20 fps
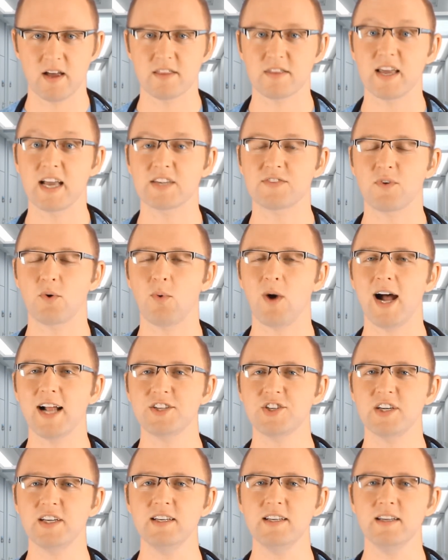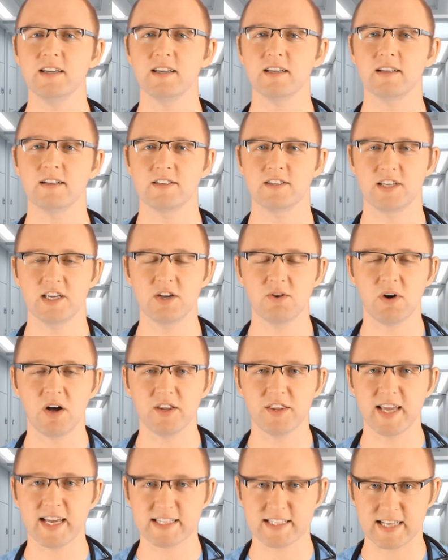Thanks for watching and see you
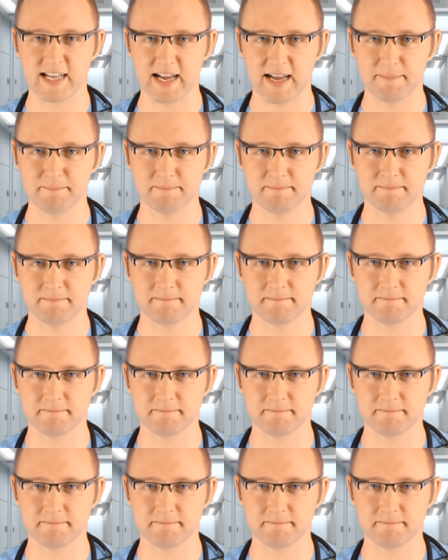all next time.